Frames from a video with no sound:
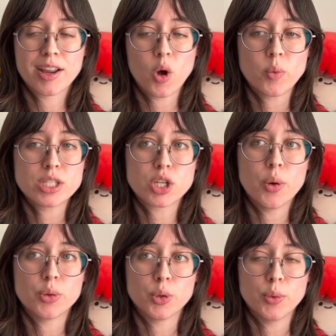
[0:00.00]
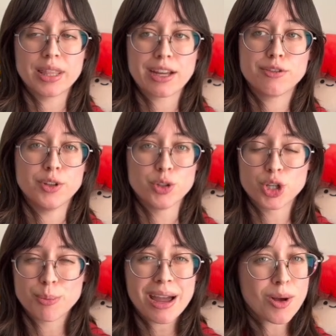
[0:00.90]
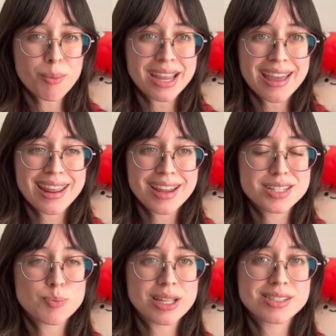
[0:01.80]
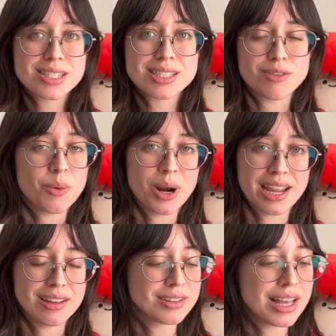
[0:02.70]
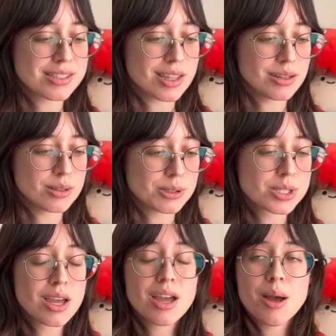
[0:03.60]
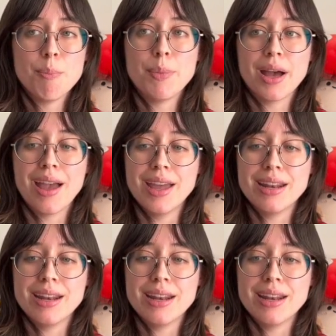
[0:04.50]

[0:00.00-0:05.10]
always go through and like filter by all my NA expenses if I want to analyze those. But